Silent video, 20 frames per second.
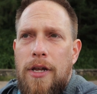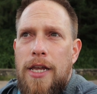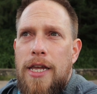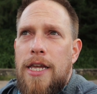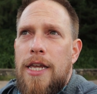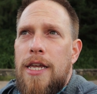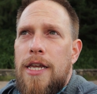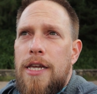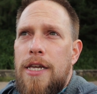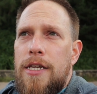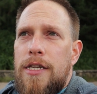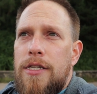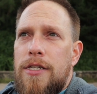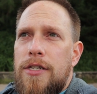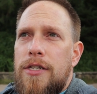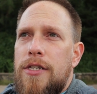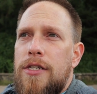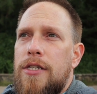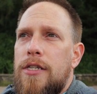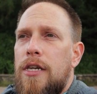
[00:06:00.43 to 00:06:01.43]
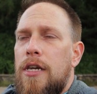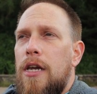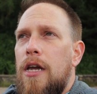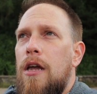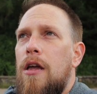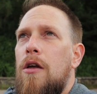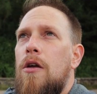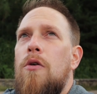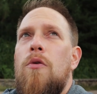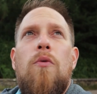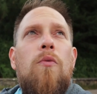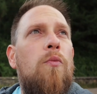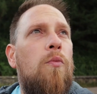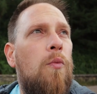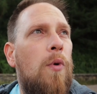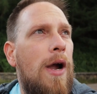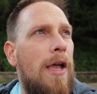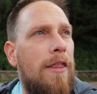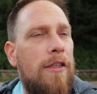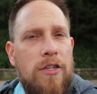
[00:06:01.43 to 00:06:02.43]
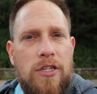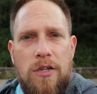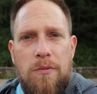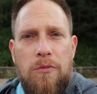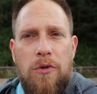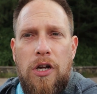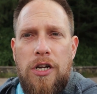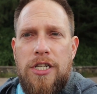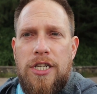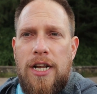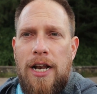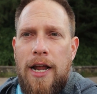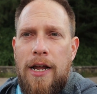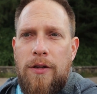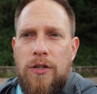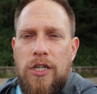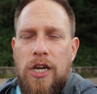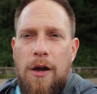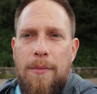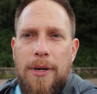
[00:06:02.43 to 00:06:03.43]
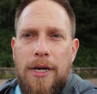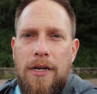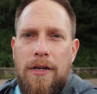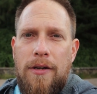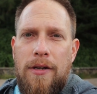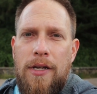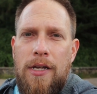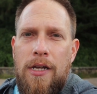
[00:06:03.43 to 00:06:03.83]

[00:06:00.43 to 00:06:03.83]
is, where there's some nice clouds coming,